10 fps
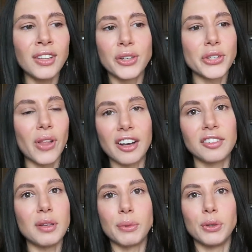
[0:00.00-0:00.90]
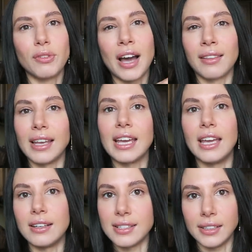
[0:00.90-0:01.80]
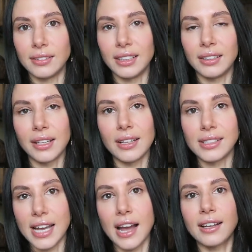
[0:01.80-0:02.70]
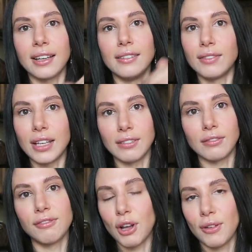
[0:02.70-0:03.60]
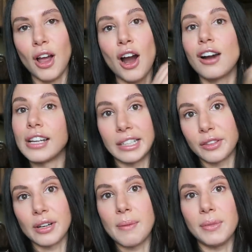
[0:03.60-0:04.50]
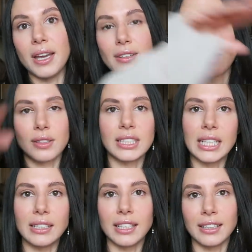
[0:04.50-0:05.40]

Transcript: And there's a lot of people who kind of like hit a ceiling in tech and then are getting their MBA so that they